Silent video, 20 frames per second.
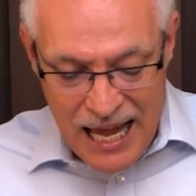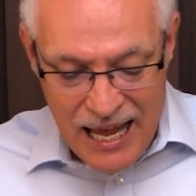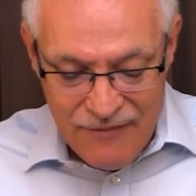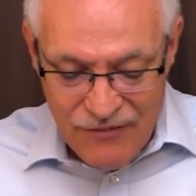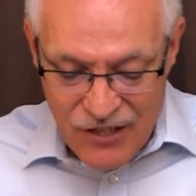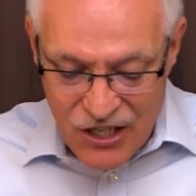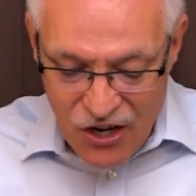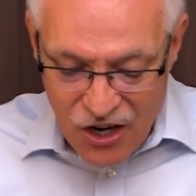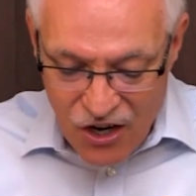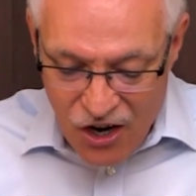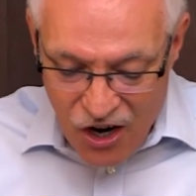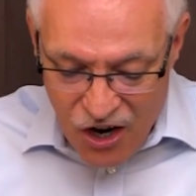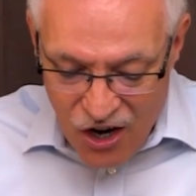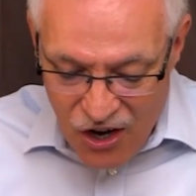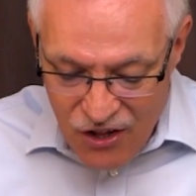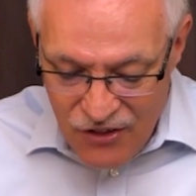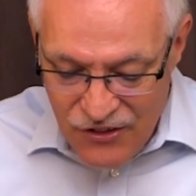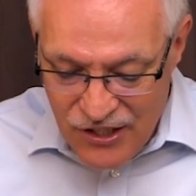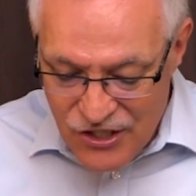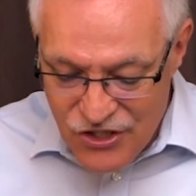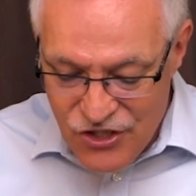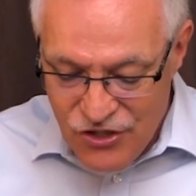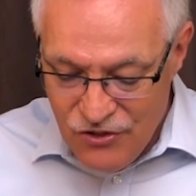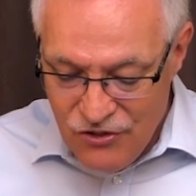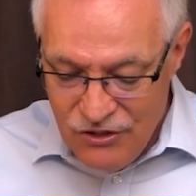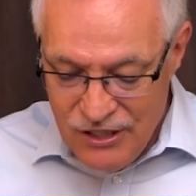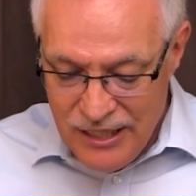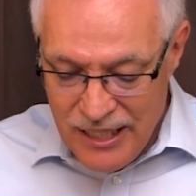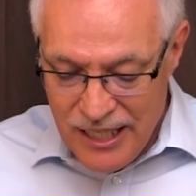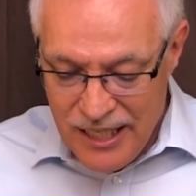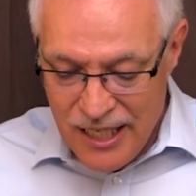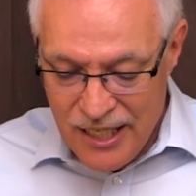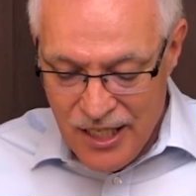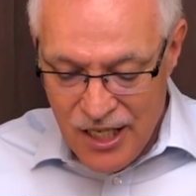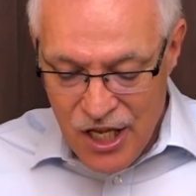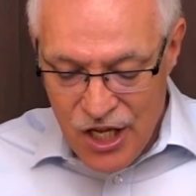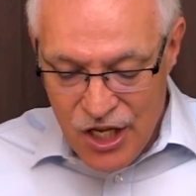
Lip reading: having all that you need,